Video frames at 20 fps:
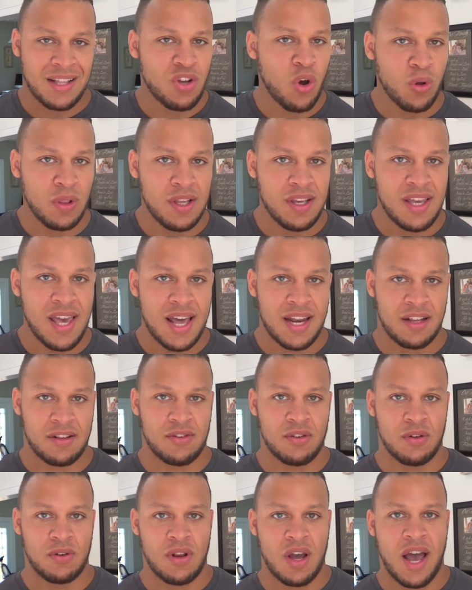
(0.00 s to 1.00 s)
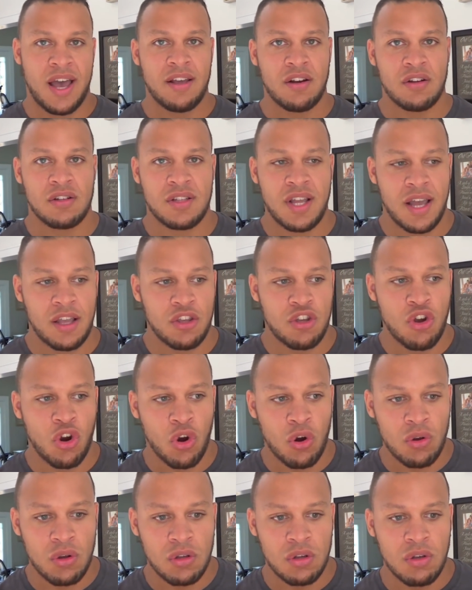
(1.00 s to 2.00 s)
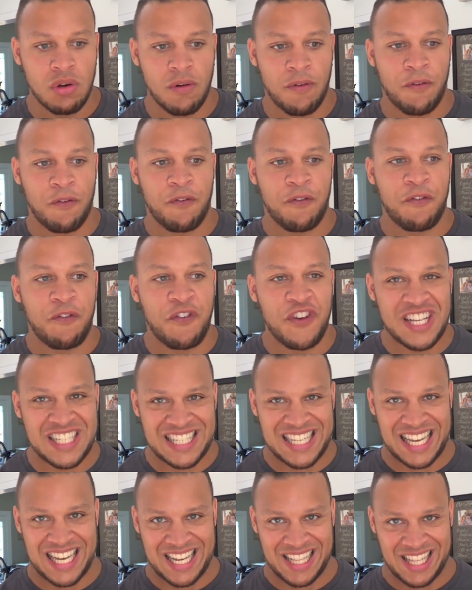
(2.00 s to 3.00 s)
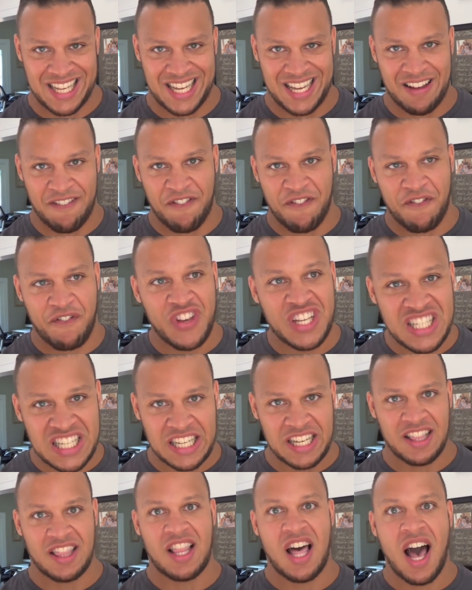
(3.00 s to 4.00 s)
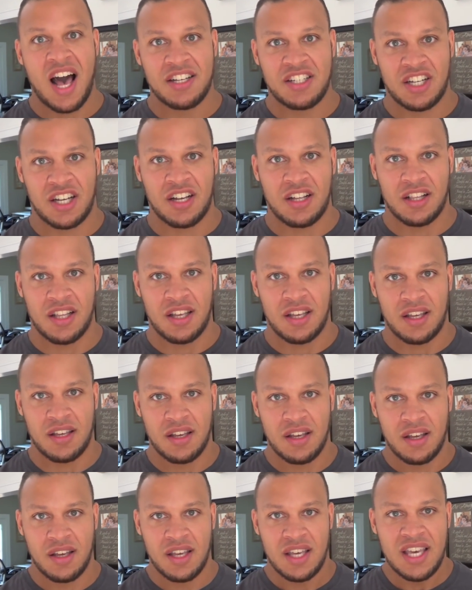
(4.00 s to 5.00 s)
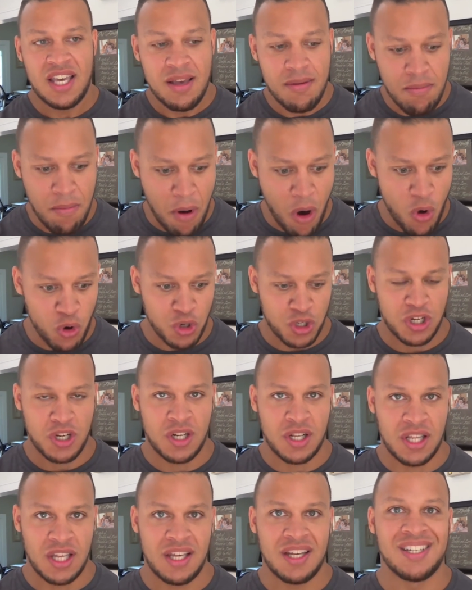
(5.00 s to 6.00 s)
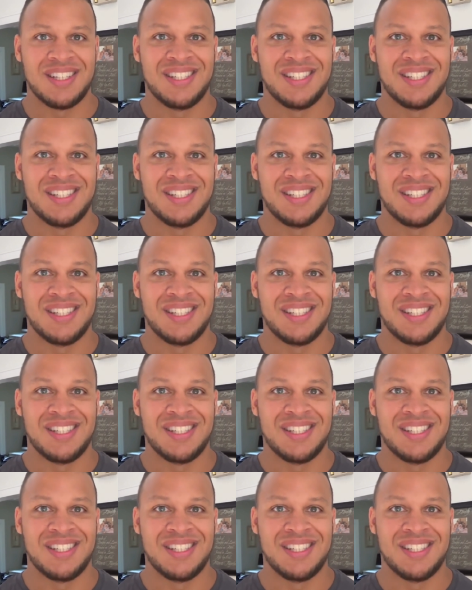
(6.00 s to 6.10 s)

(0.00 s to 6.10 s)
I totally get it, dude. I understand. You're you're physically, physiologically, emotionally